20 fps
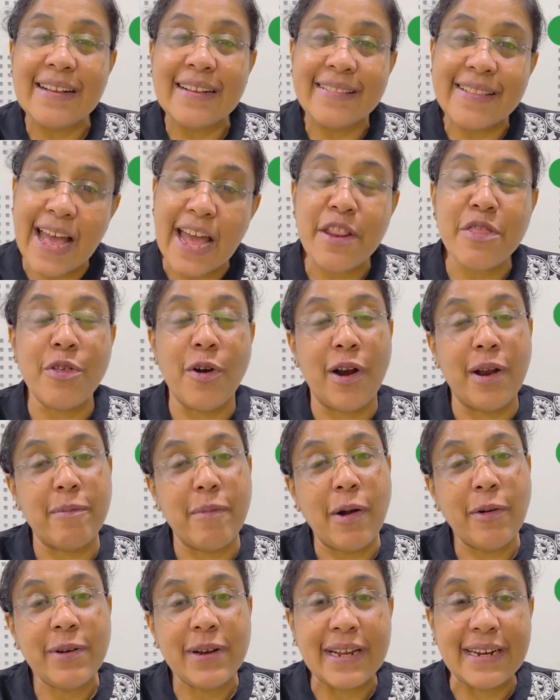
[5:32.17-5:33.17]
That's all
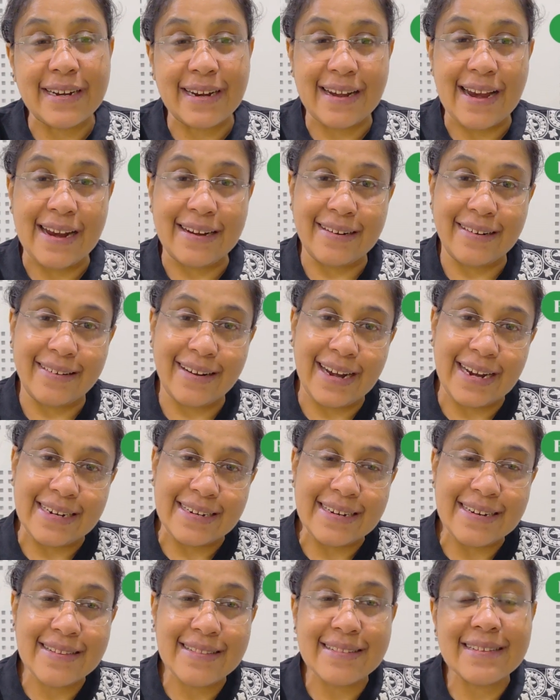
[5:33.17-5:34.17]
about international
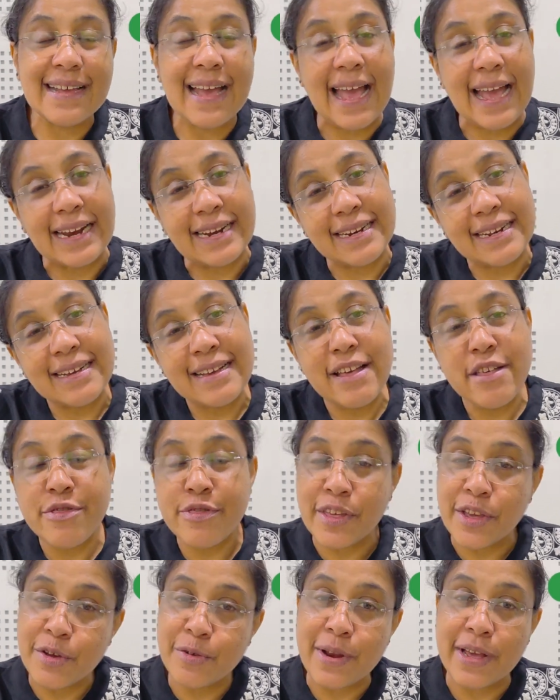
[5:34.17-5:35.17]
relations, and
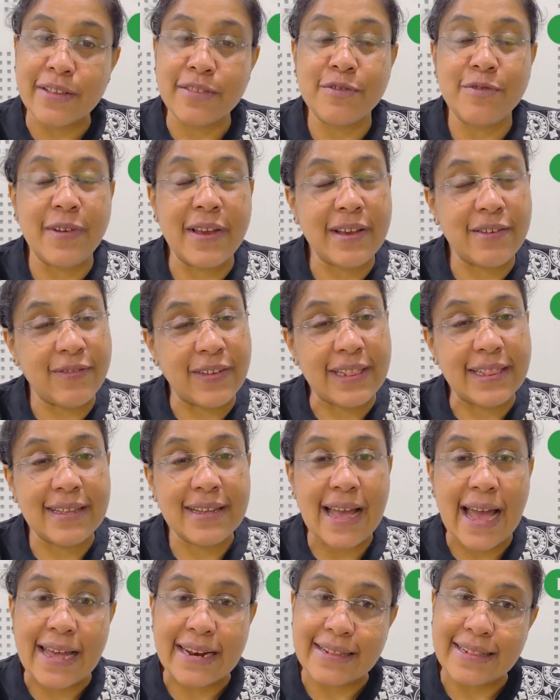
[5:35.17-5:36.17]
see you next week with
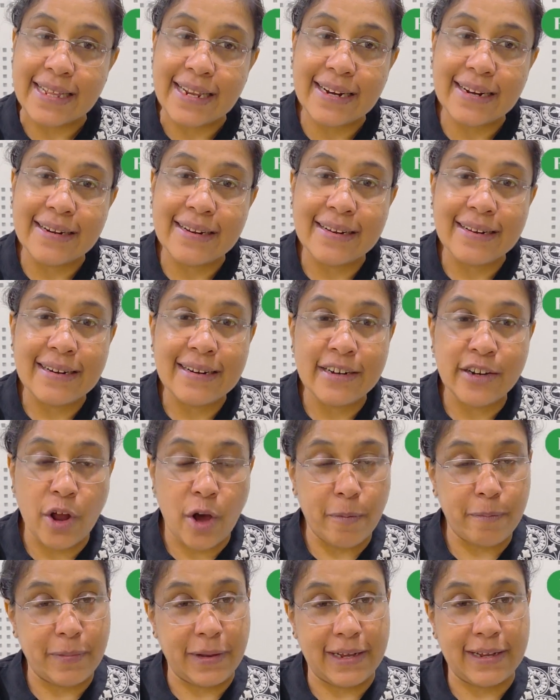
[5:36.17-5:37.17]
another
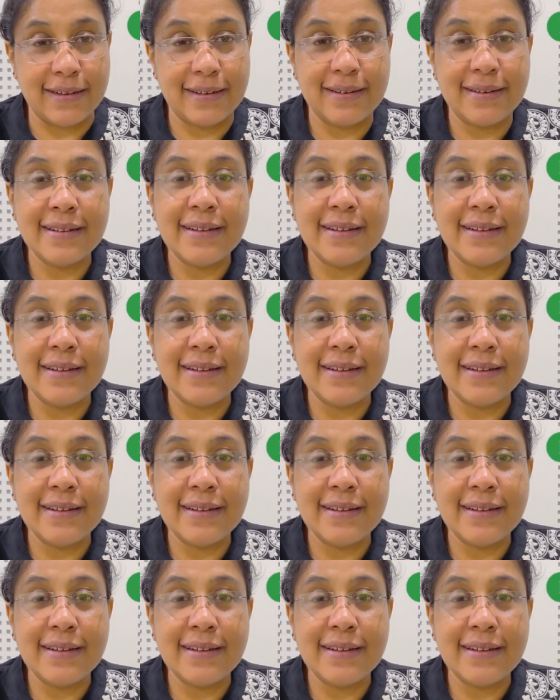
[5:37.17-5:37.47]
topic.